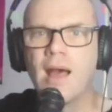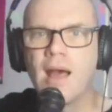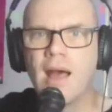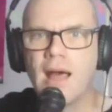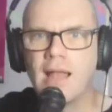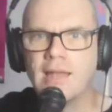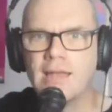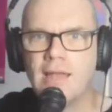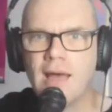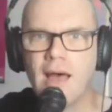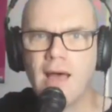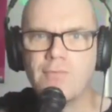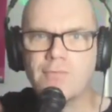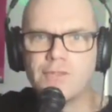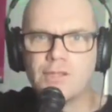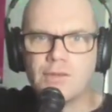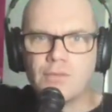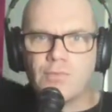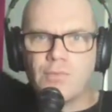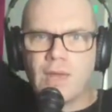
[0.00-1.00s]
I love
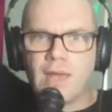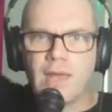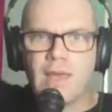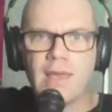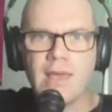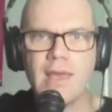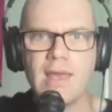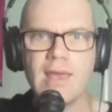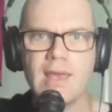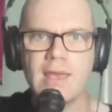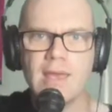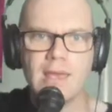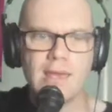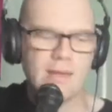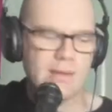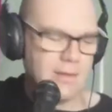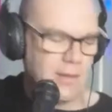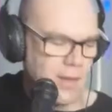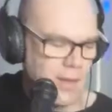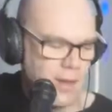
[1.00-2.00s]
to read.
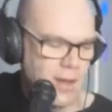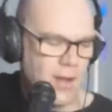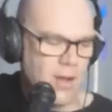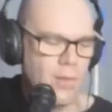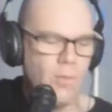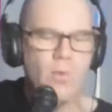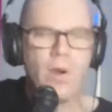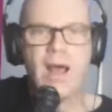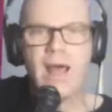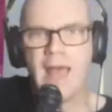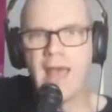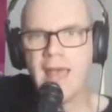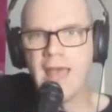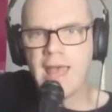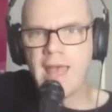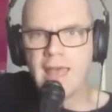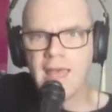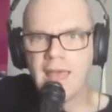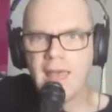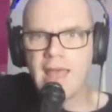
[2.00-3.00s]
Well,
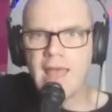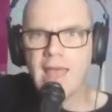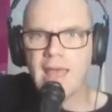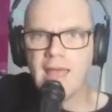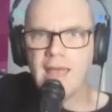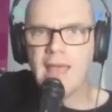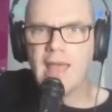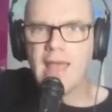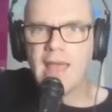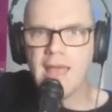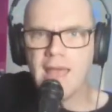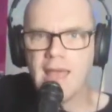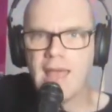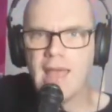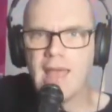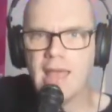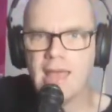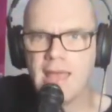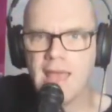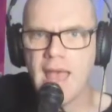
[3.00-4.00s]

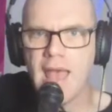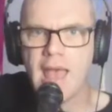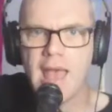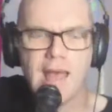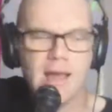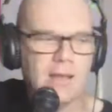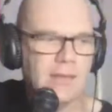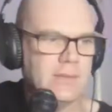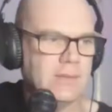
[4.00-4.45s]
hey, yeah,